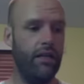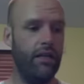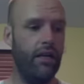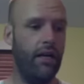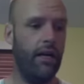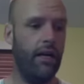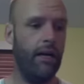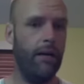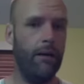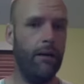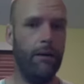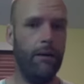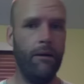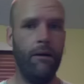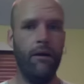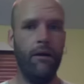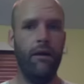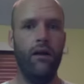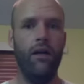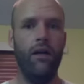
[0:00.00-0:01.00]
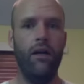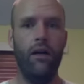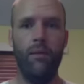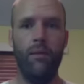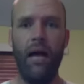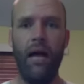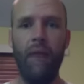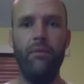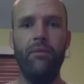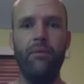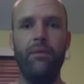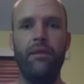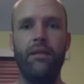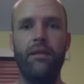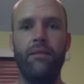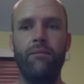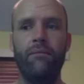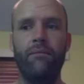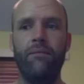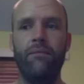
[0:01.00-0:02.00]
I'm happy with it.
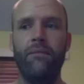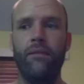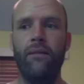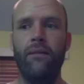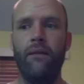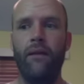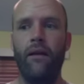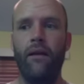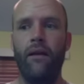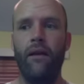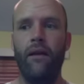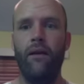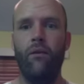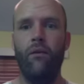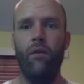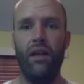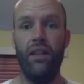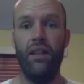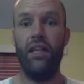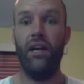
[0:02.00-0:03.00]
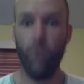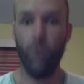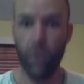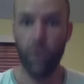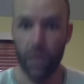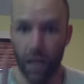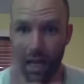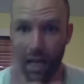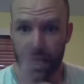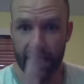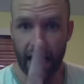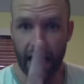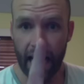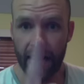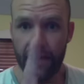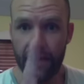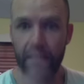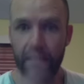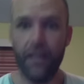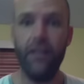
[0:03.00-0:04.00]
One thing I would like to
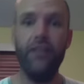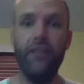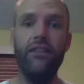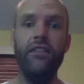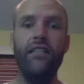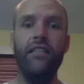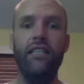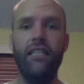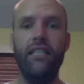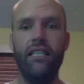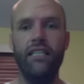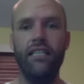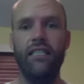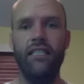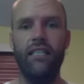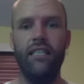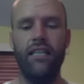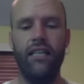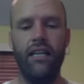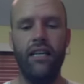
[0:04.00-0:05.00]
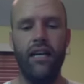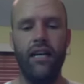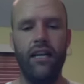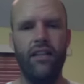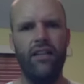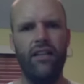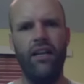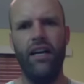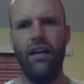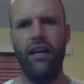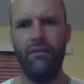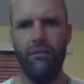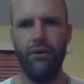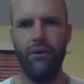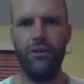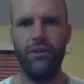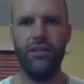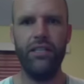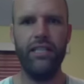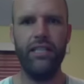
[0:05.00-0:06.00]
add, though, is that I
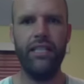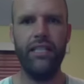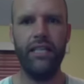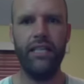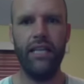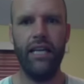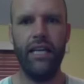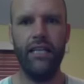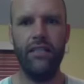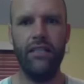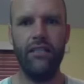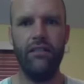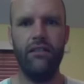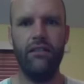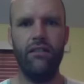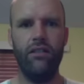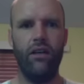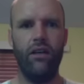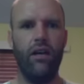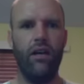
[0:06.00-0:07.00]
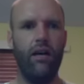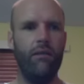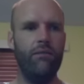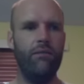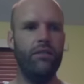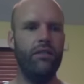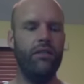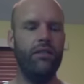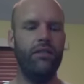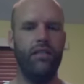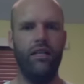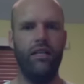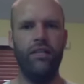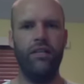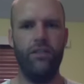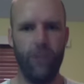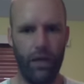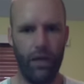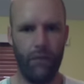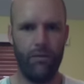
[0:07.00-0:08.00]
unfortunately didn't get time to, you know,
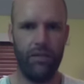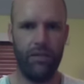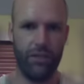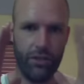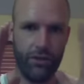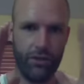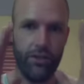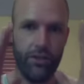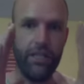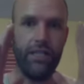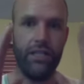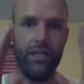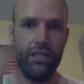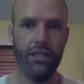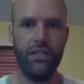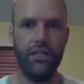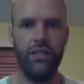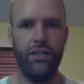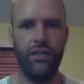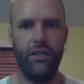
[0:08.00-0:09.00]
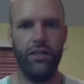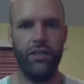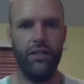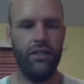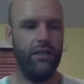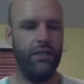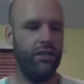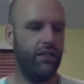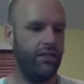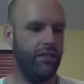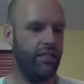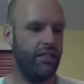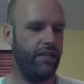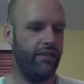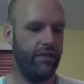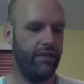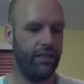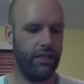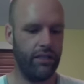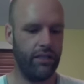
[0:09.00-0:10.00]
time constrictions on
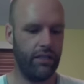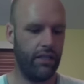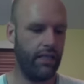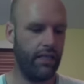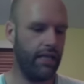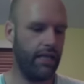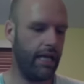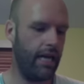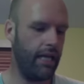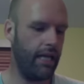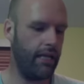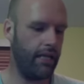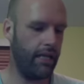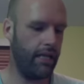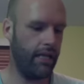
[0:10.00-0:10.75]
TV shows like that.